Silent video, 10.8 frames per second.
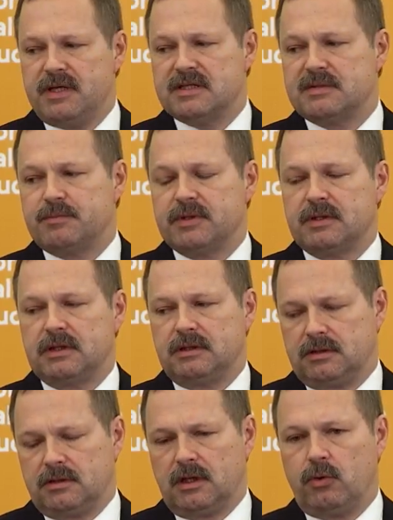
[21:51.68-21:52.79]
and
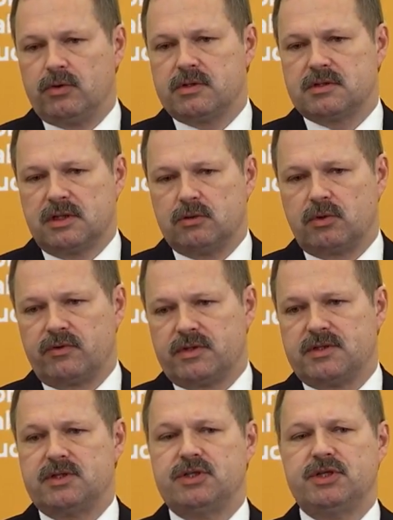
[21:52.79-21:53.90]
in contrast to the
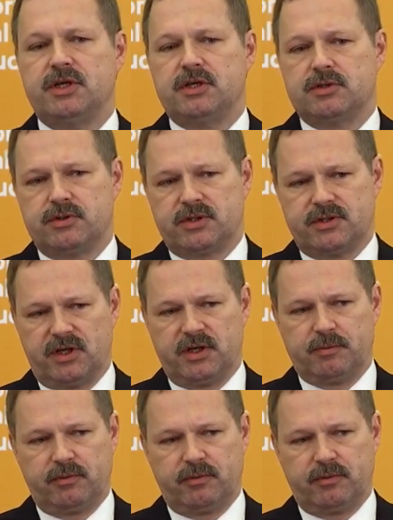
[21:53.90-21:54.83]
railroads,